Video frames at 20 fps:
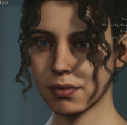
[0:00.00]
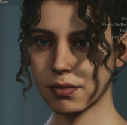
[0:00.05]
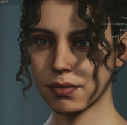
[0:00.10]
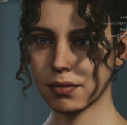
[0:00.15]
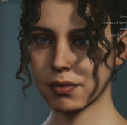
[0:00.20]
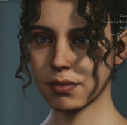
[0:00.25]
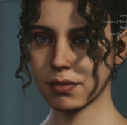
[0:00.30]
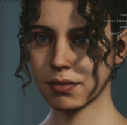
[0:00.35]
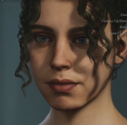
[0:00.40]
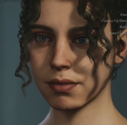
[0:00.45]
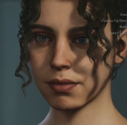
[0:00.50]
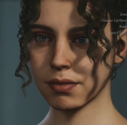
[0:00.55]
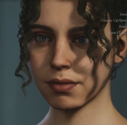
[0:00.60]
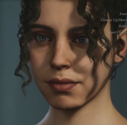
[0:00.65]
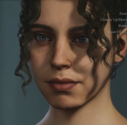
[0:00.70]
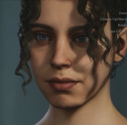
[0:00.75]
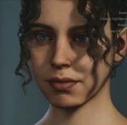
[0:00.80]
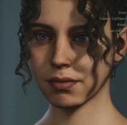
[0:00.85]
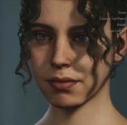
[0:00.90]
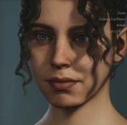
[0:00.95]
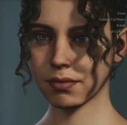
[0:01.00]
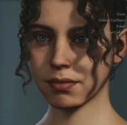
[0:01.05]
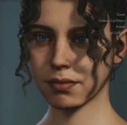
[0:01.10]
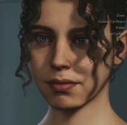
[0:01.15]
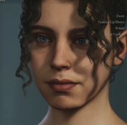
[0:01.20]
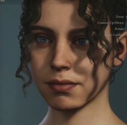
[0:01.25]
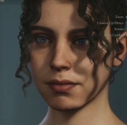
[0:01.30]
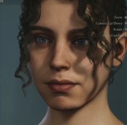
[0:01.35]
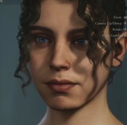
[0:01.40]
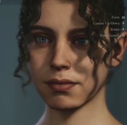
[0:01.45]

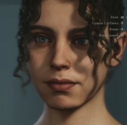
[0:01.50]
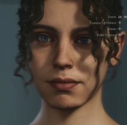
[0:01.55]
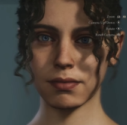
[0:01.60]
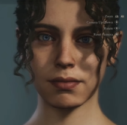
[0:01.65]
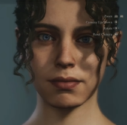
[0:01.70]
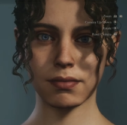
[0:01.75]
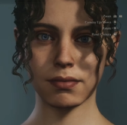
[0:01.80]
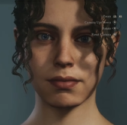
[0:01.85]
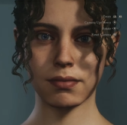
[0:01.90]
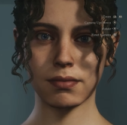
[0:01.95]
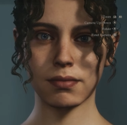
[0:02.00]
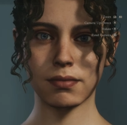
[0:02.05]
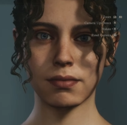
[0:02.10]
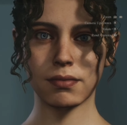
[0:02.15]
No one is speaking in this clip.